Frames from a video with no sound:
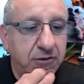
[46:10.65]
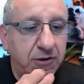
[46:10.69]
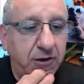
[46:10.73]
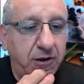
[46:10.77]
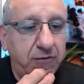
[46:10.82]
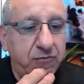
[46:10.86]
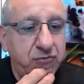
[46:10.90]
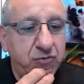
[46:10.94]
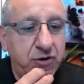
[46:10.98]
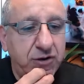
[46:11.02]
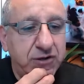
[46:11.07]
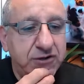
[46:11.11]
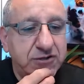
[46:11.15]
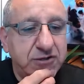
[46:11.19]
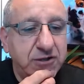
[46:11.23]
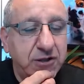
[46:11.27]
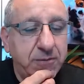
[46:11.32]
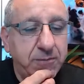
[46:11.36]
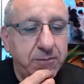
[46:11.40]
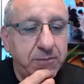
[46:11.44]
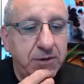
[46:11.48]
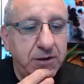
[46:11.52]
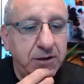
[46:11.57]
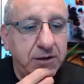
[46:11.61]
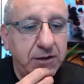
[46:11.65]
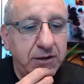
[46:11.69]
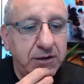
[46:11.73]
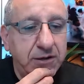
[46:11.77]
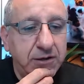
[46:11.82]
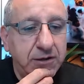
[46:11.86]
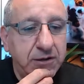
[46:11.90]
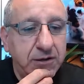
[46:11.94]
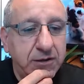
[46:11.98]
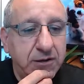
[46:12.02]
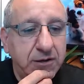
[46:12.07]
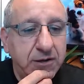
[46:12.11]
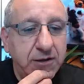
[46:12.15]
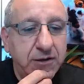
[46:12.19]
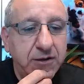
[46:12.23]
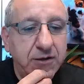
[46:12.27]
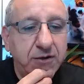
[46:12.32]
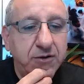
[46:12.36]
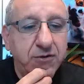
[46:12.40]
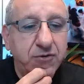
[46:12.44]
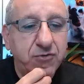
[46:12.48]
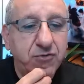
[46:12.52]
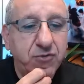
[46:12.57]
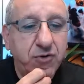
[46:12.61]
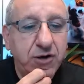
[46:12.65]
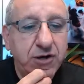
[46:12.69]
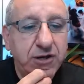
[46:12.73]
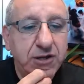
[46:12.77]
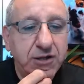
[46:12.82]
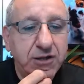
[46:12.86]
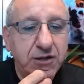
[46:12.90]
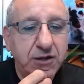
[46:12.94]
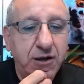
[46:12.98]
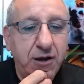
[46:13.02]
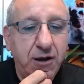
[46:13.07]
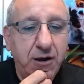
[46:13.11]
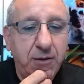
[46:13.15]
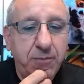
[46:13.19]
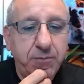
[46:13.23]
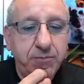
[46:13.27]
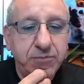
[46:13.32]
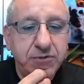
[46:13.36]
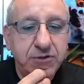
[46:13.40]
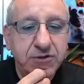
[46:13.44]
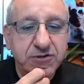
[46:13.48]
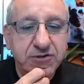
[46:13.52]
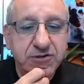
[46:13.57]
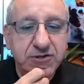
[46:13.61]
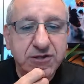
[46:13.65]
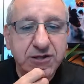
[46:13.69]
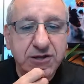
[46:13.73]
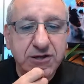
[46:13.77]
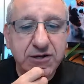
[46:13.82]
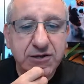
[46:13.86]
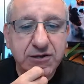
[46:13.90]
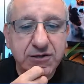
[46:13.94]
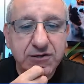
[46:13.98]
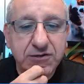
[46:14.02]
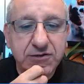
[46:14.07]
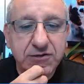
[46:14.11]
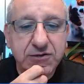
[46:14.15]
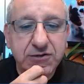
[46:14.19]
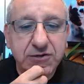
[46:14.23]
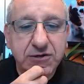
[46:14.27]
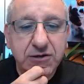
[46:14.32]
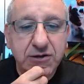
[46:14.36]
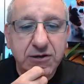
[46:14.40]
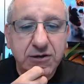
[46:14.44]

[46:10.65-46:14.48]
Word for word: How do I stop my running up the stairs?